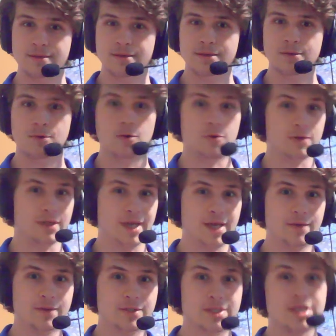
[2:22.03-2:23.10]
or a
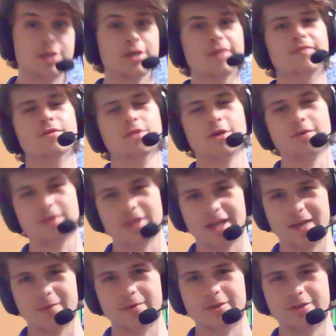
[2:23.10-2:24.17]
language, and then you give yourself a
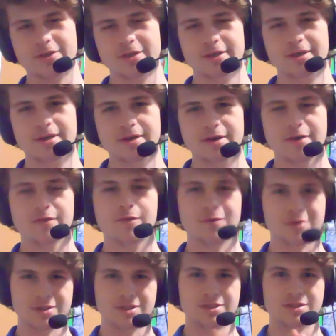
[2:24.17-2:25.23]
language. Of
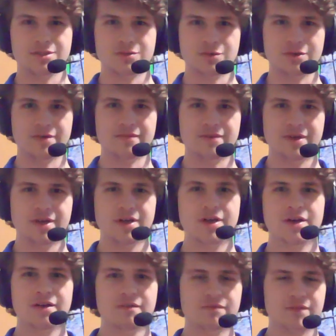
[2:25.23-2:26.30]
course, this is sort of
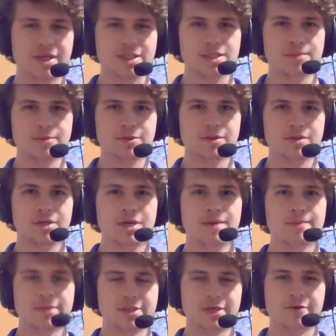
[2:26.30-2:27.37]
flexible,
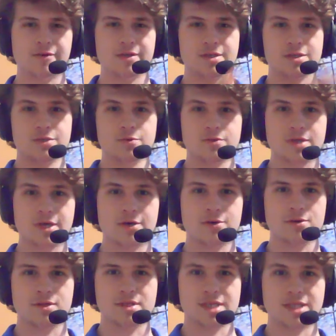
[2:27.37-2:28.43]
but generally it's two
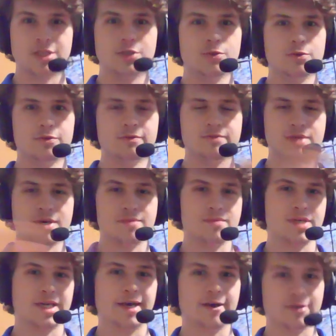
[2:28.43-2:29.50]
skills and then two of
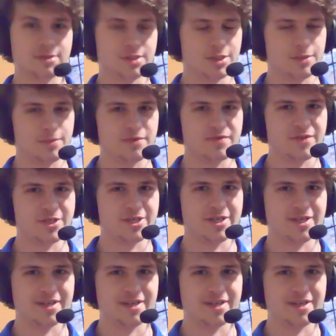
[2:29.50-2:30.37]
something else that you're proficient in.